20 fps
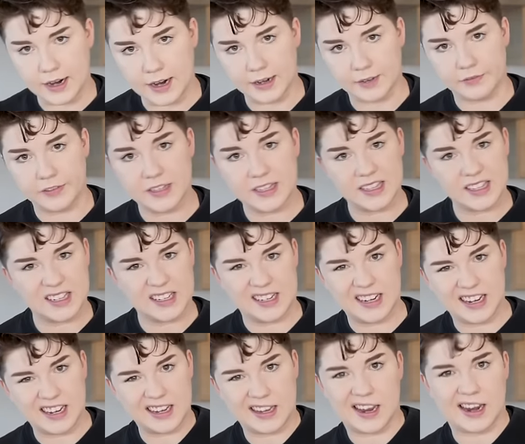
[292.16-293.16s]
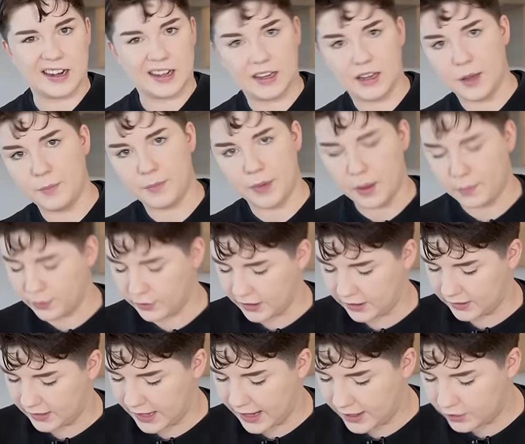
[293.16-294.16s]
kind of stick and clump up
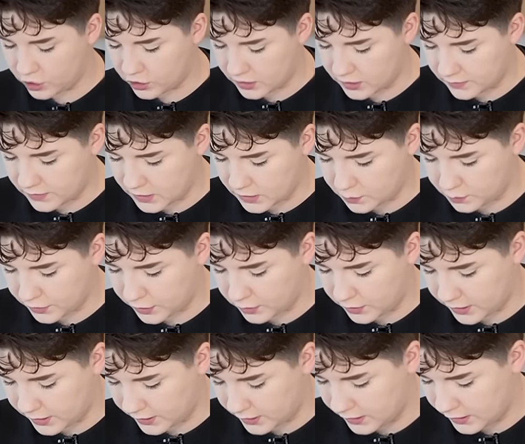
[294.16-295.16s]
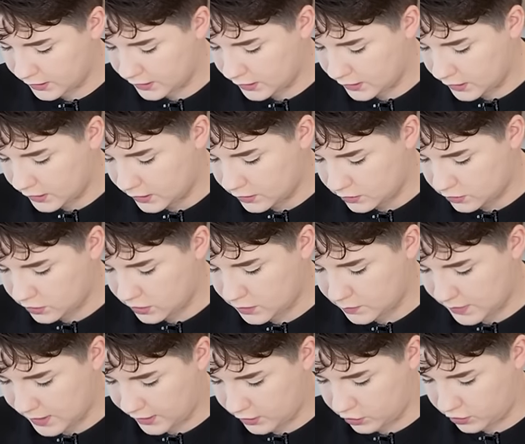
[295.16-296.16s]
around the edges of this brewer. So
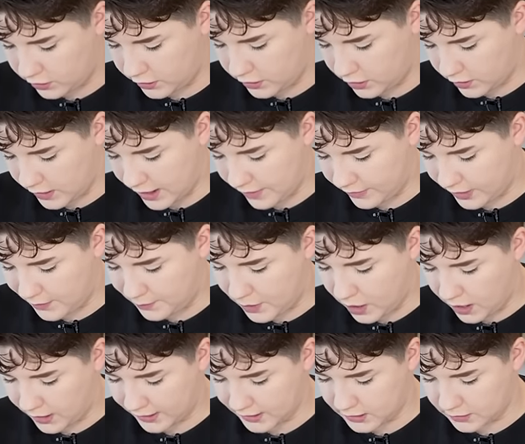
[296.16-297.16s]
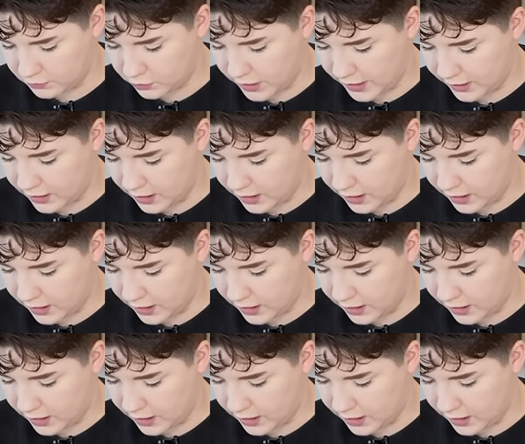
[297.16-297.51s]
just make sure you don't have any pockets of dry